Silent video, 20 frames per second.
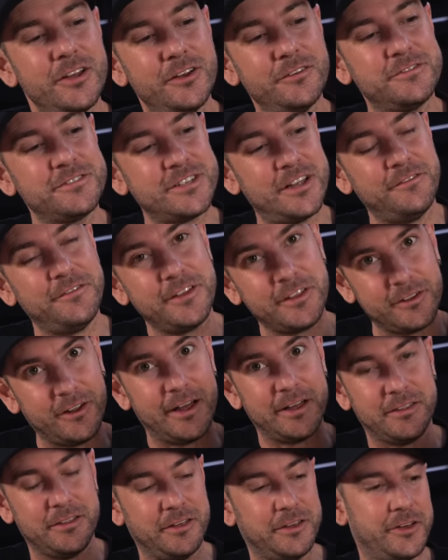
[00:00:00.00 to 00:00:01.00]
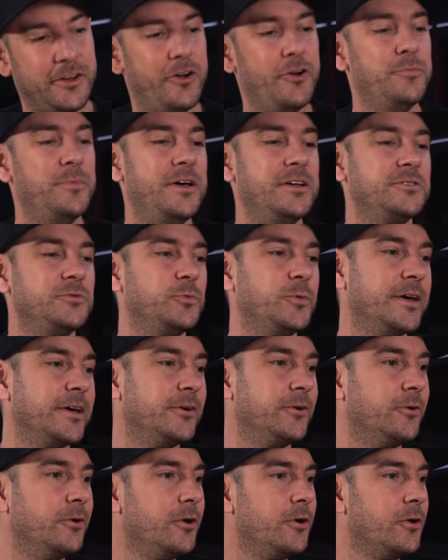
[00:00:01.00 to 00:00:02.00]
of something like the Gomez
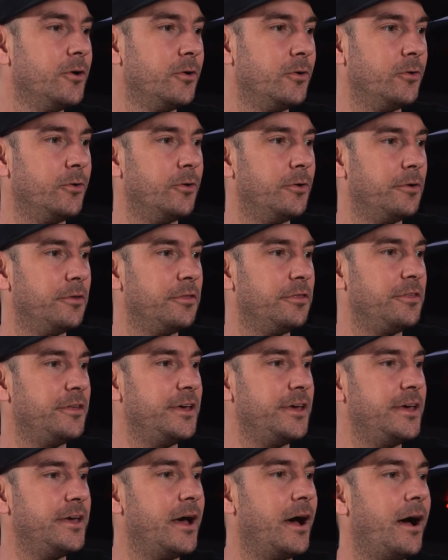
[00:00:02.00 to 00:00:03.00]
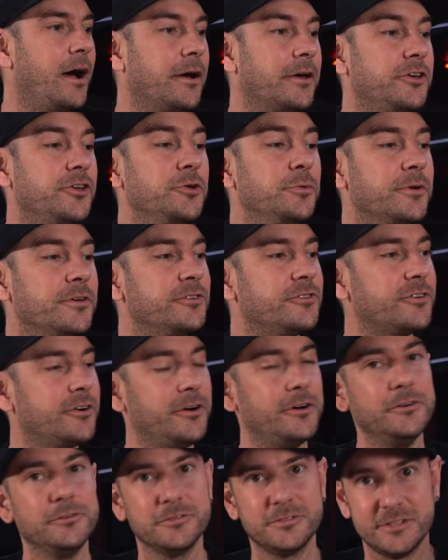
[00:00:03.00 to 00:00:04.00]
wheel or the uh, Cube
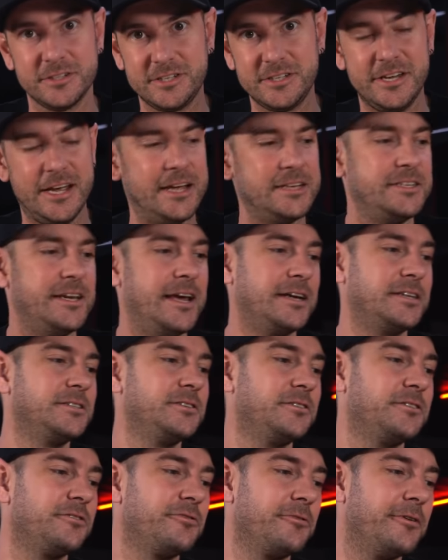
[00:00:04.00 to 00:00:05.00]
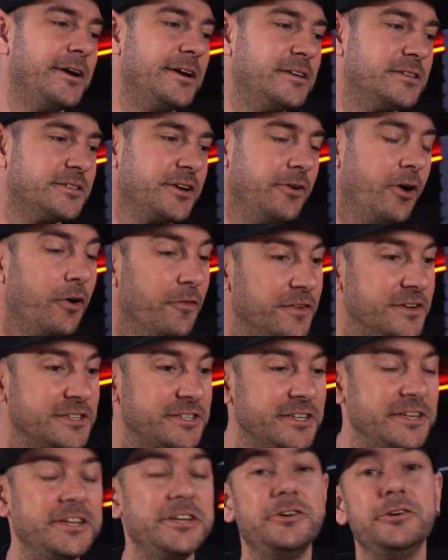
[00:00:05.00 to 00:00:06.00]
Controls CSX3. So
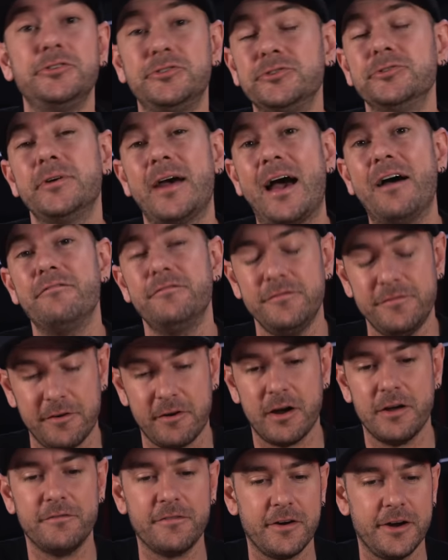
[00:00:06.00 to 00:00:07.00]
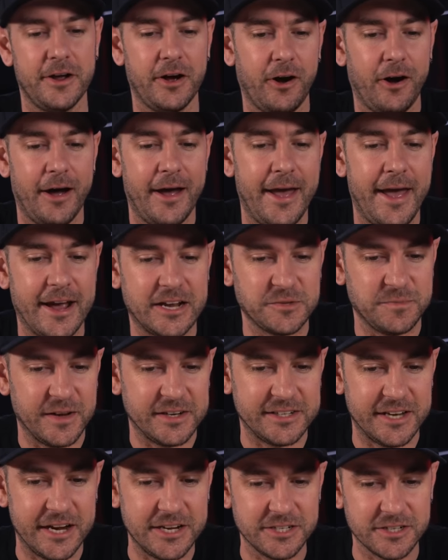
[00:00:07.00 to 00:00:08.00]
obviously you do have very, very high
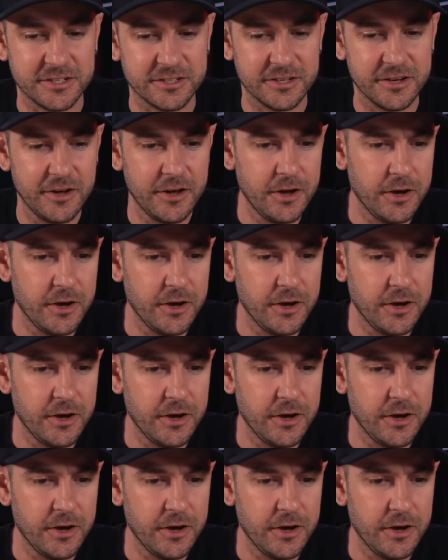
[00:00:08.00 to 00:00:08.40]
expectations